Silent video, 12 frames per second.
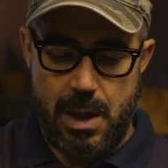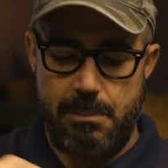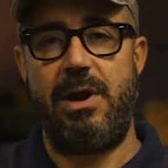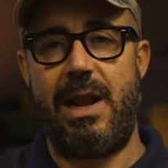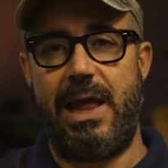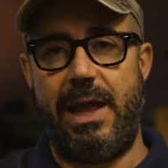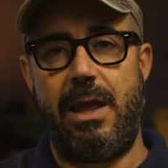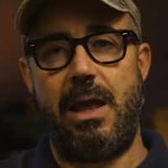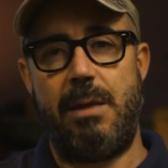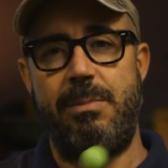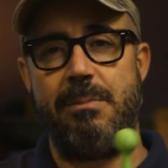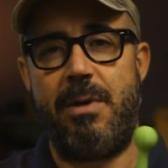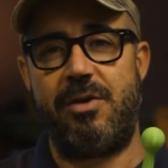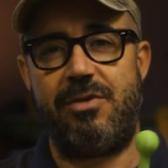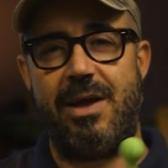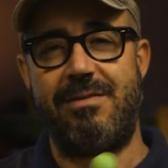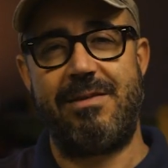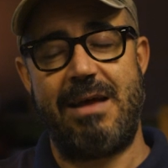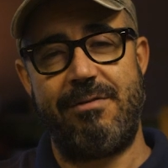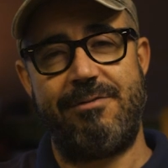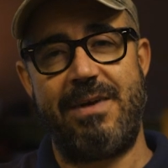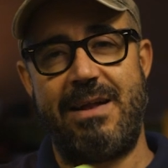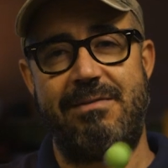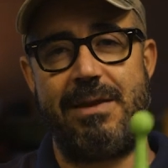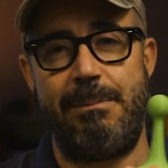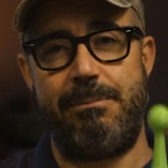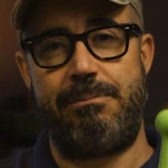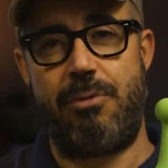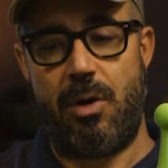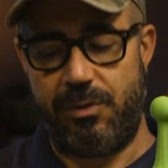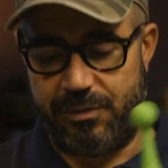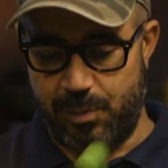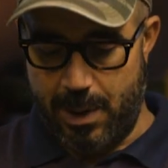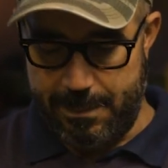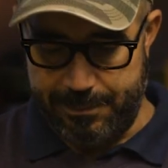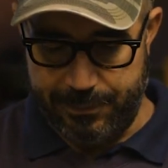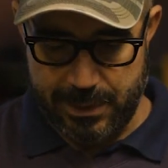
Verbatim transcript: Really, it'd be much nicer to have a fancy bronze one.